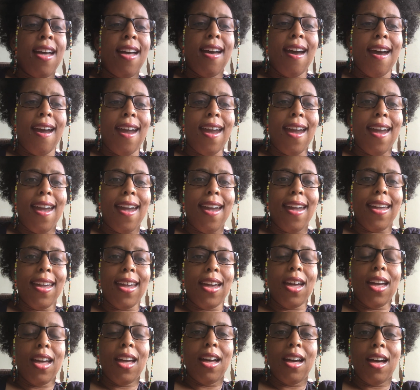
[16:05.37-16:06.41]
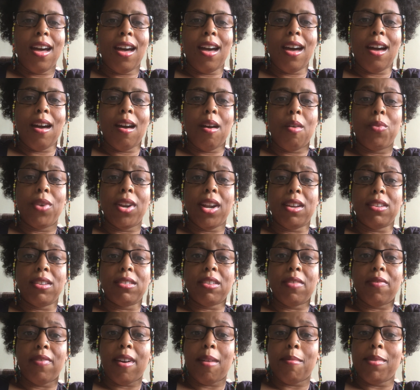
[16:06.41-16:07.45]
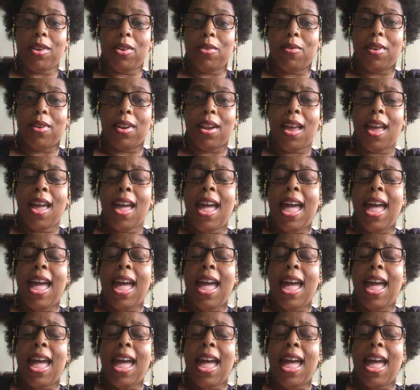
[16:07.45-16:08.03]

I what else have I been doing?